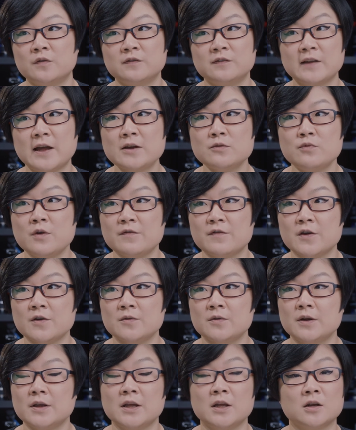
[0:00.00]
flight
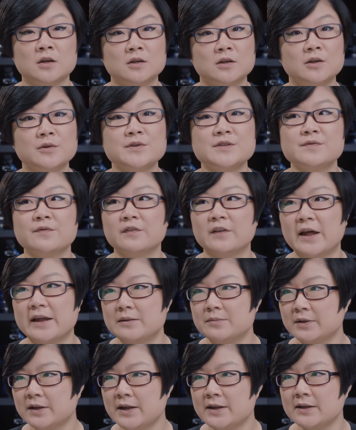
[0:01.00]
review includes flight
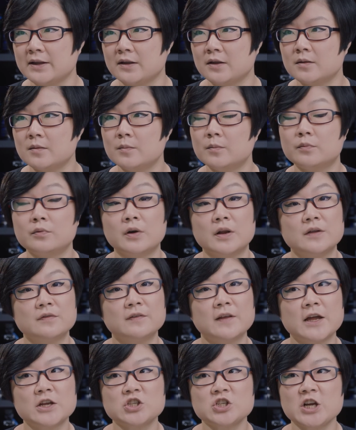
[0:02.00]
planning, pre
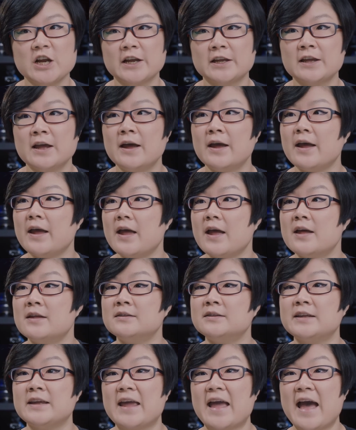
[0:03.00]
flight check,
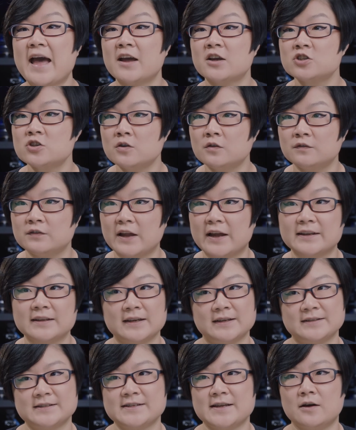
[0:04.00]
and the actual flight
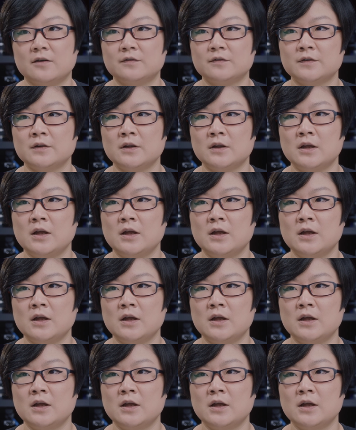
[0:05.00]
itself.